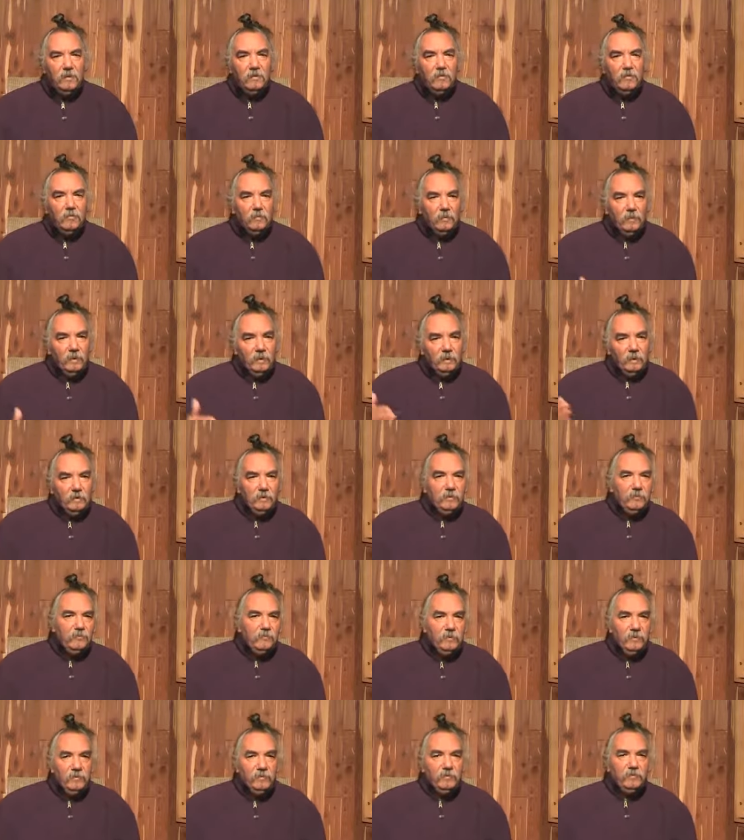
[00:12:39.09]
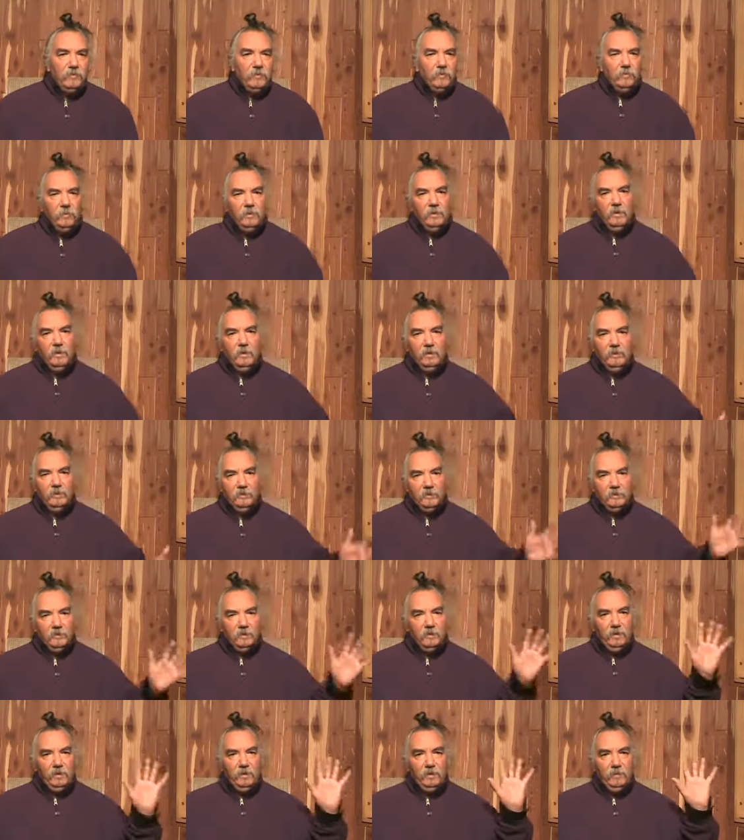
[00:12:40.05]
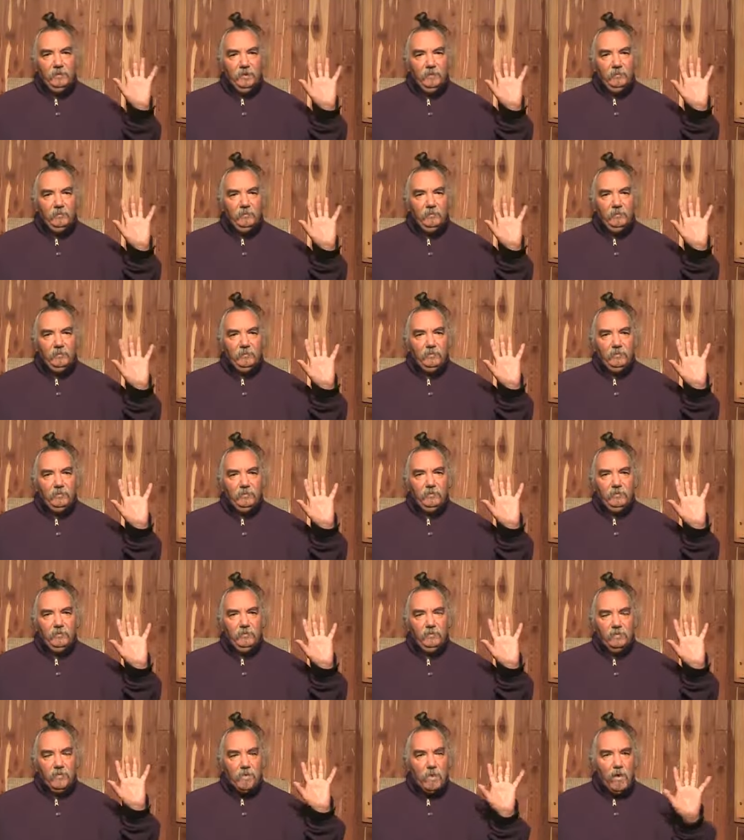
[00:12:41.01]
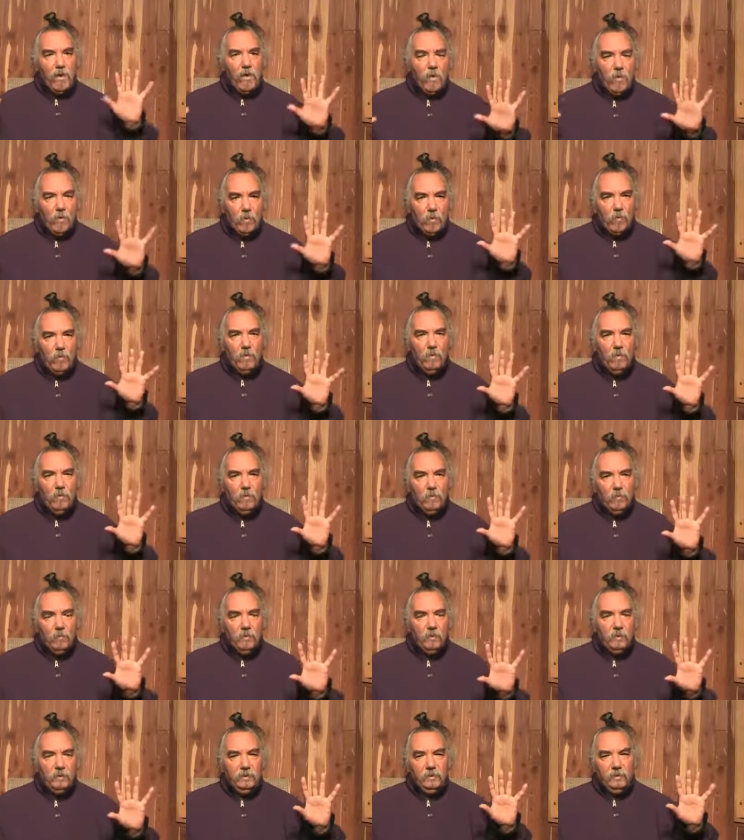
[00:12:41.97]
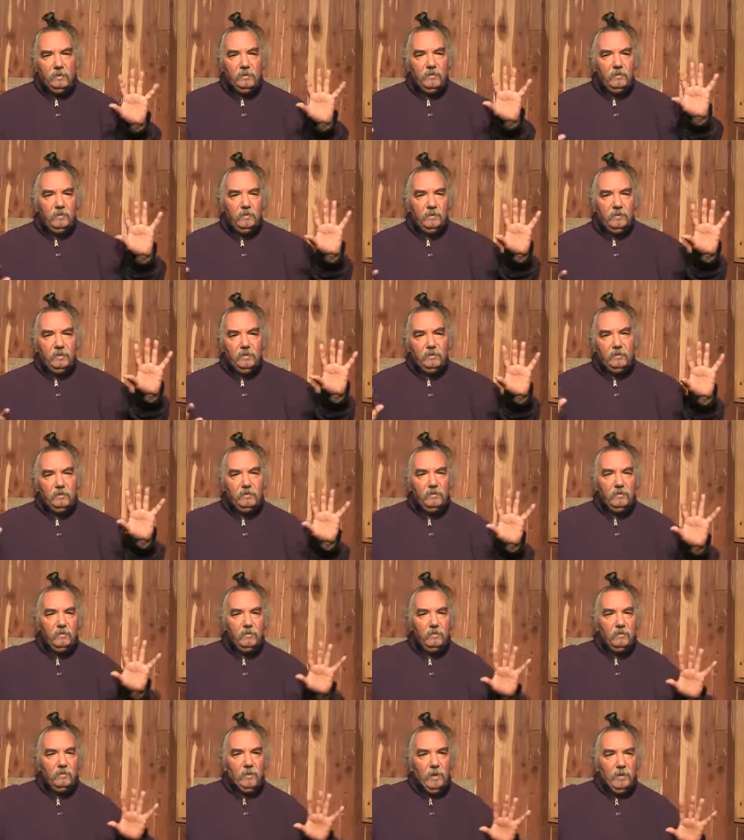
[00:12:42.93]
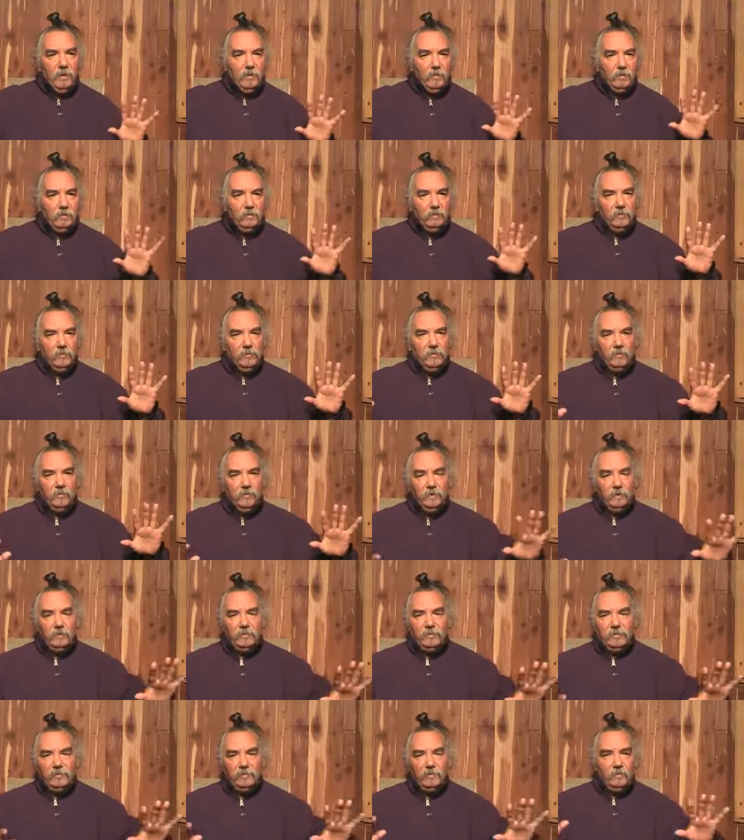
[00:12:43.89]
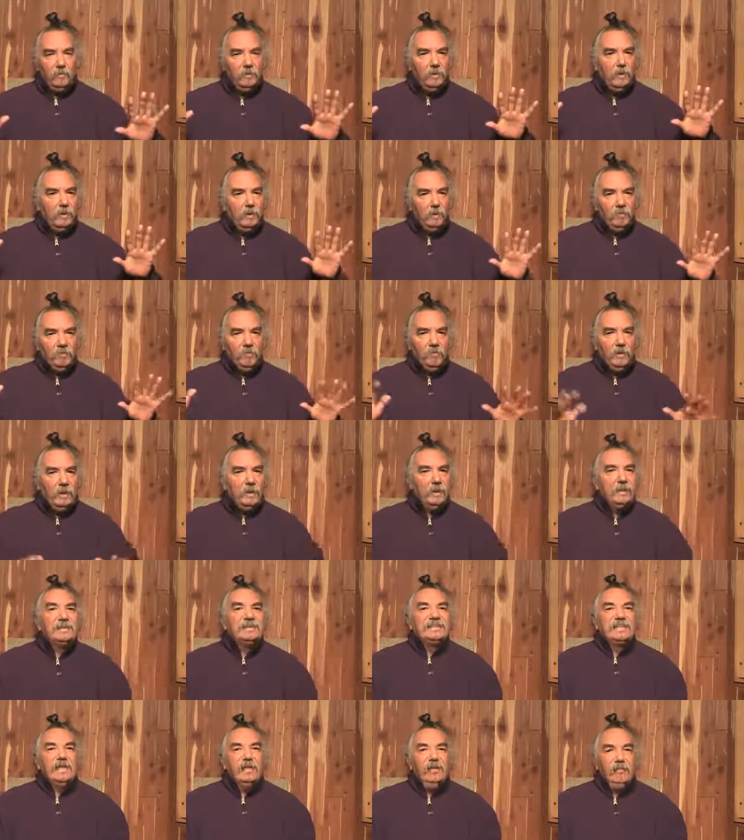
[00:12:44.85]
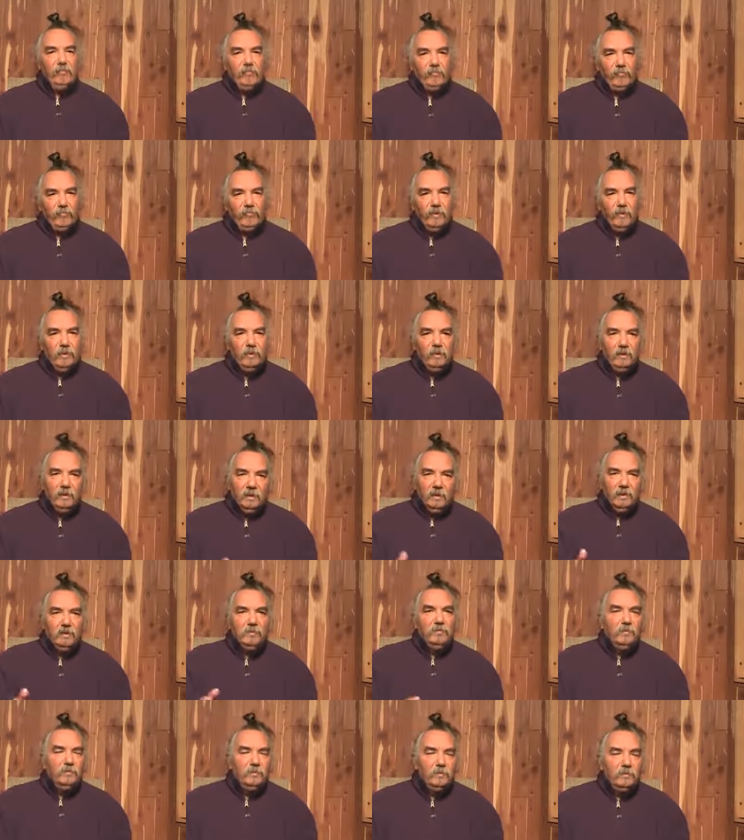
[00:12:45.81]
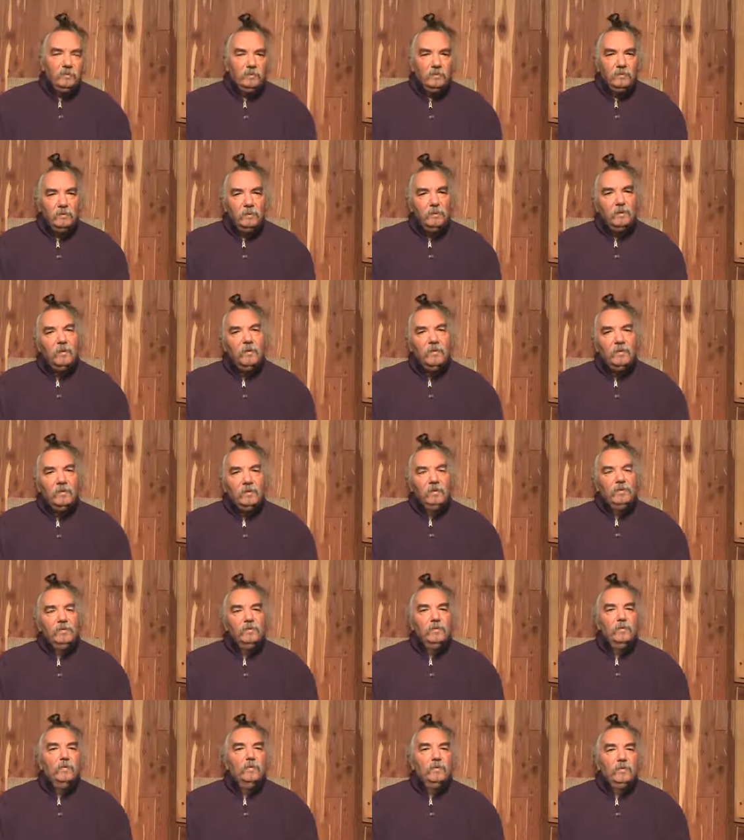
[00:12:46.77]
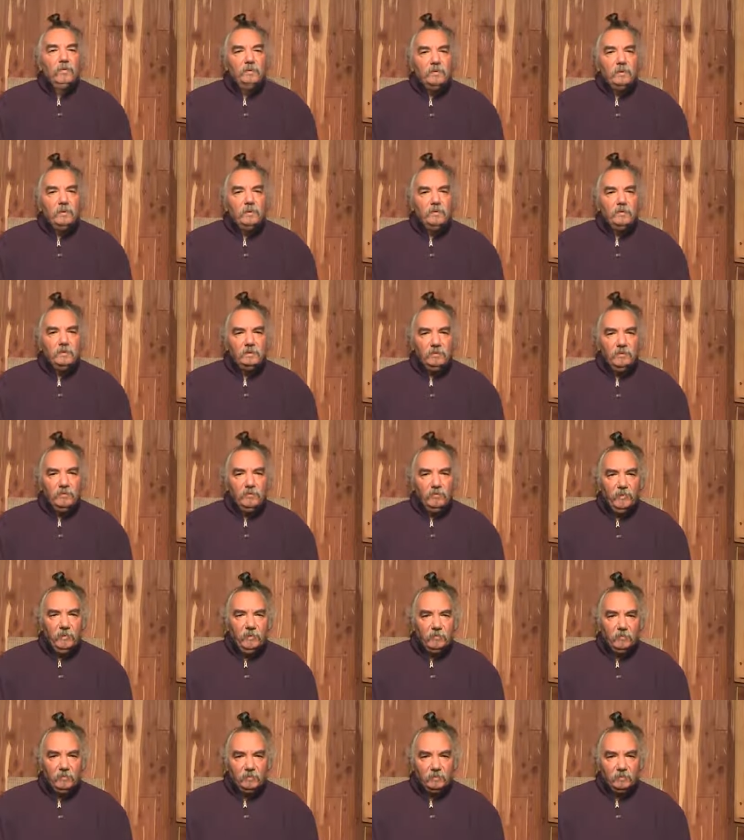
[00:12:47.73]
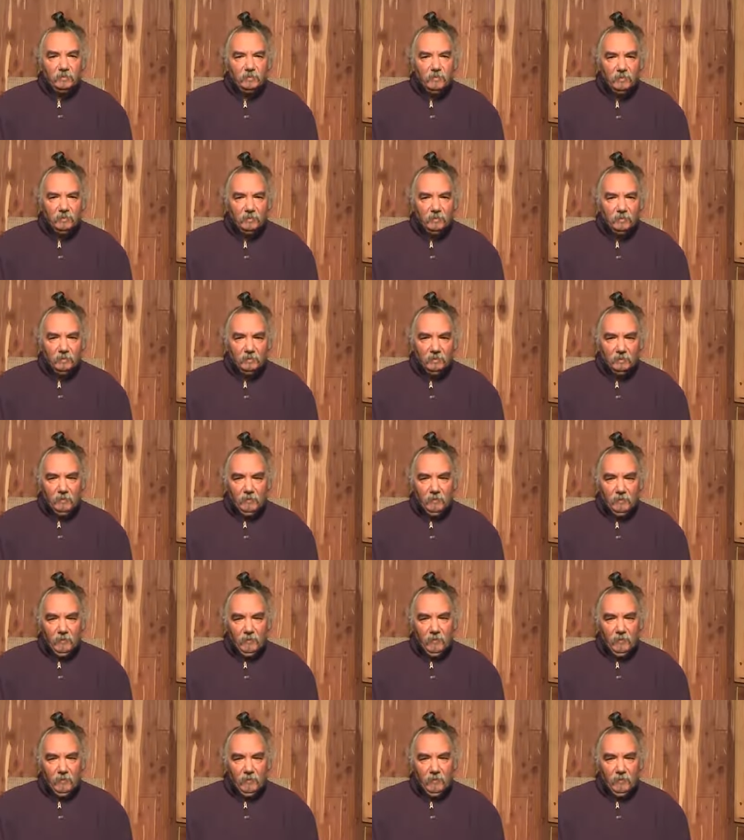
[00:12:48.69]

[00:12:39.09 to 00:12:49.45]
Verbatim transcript: relative to the superconscious that enables you to know what it is you need to do, how to do it, when to do it by itself, not even with your your ordinary self having much to do with it.